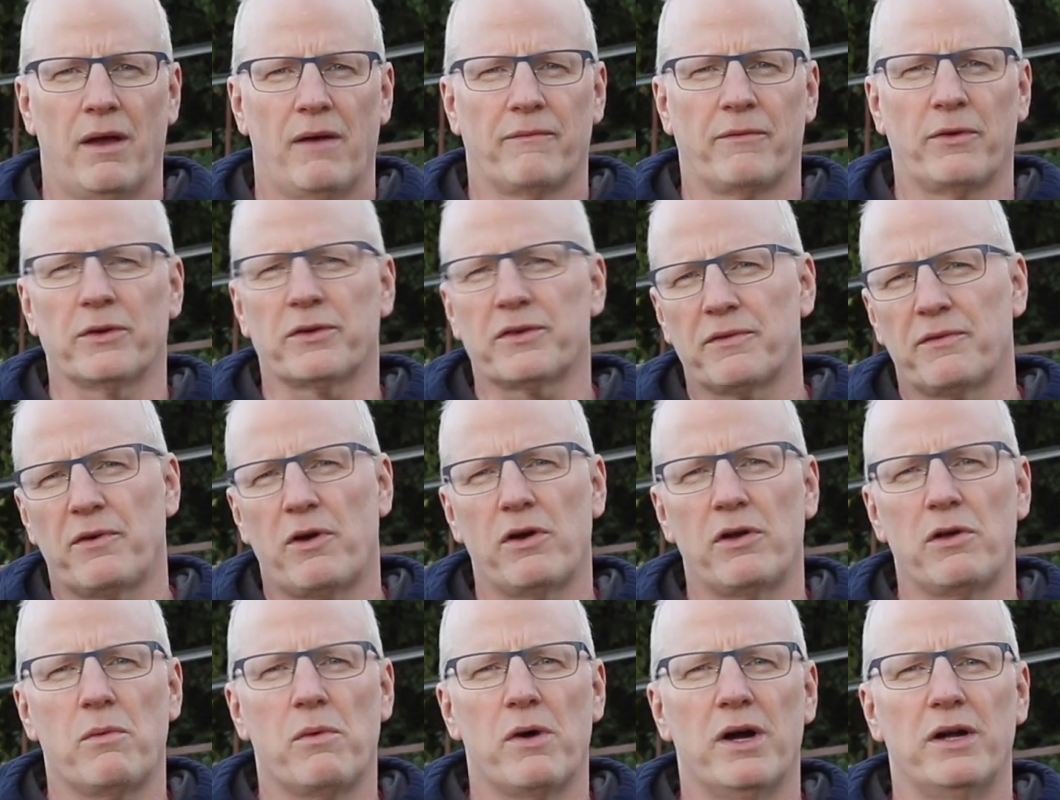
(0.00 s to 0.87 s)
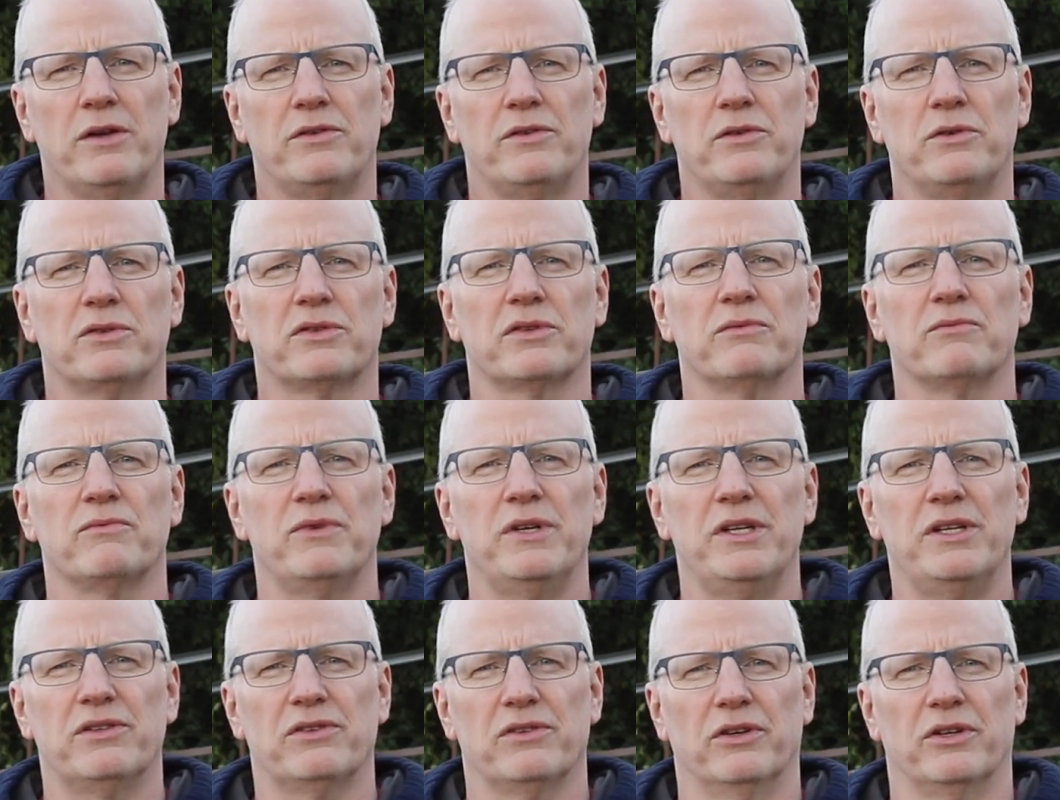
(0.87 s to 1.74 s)
First of all, you want to do some
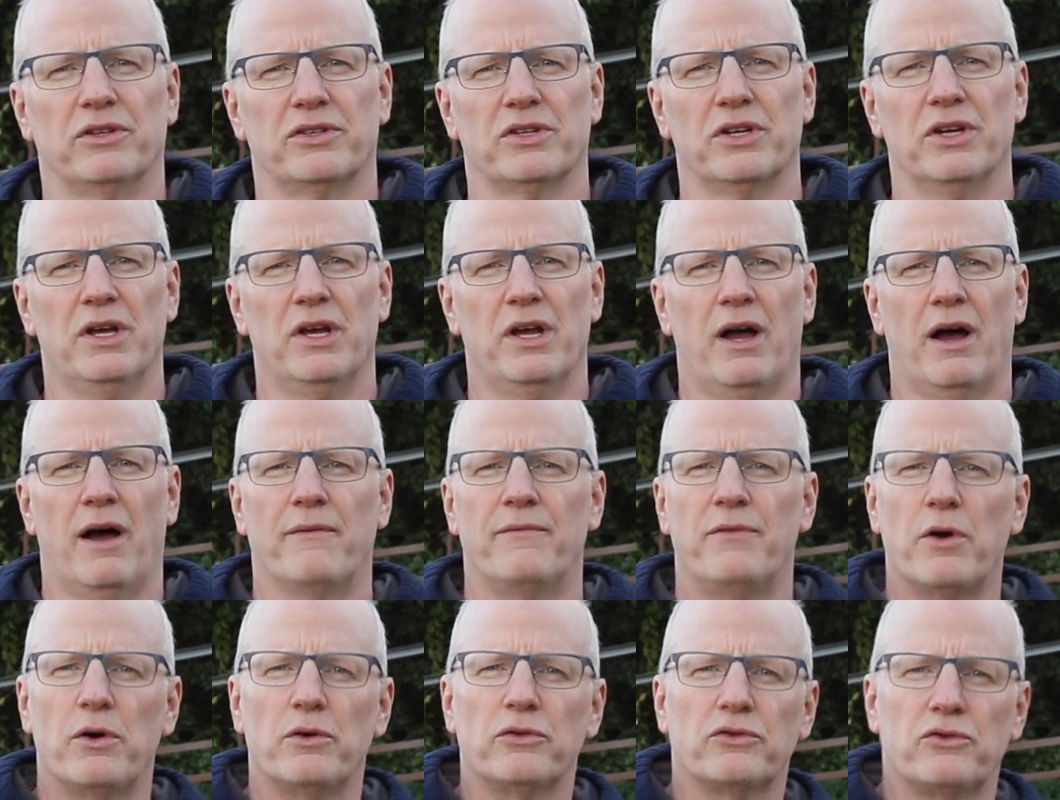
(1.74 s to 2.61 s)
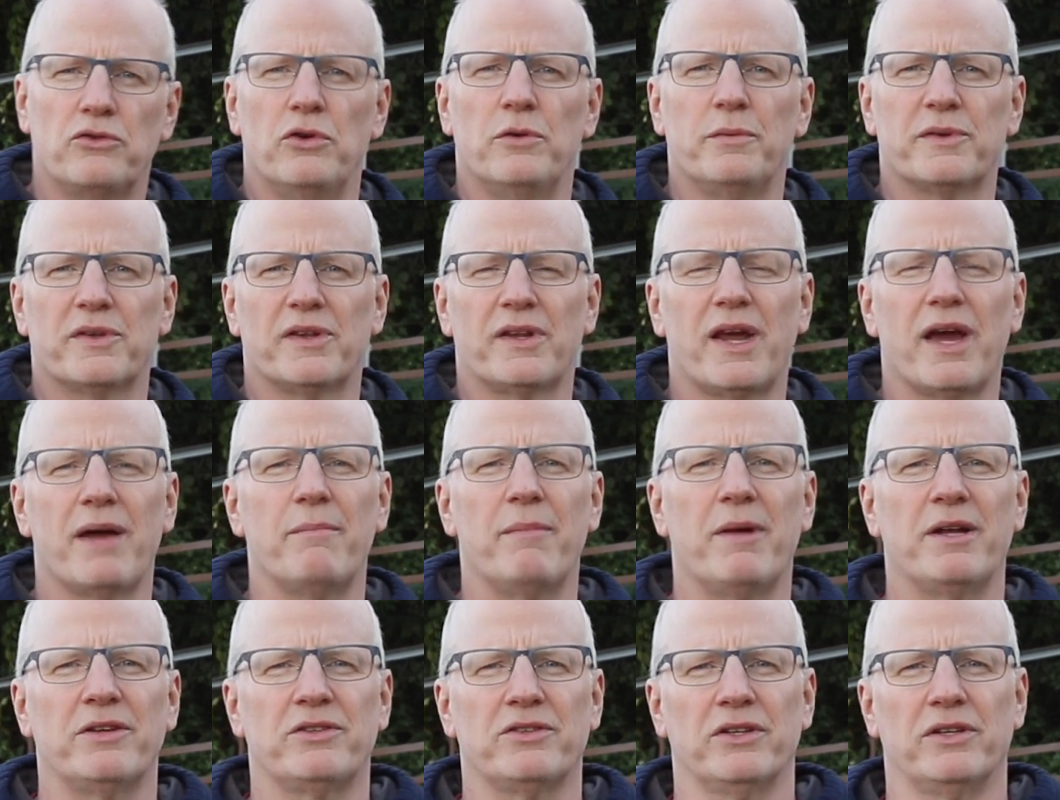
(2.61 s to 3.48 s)
research of those groups that I
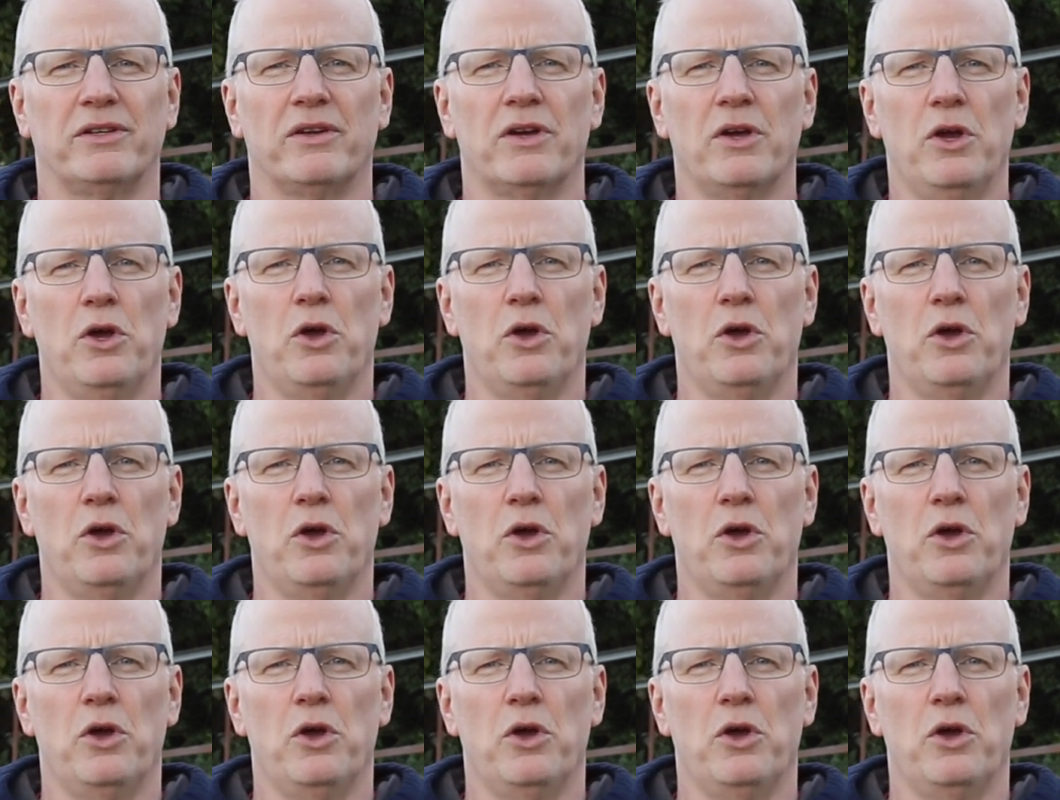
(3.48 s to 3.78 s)
mentioned.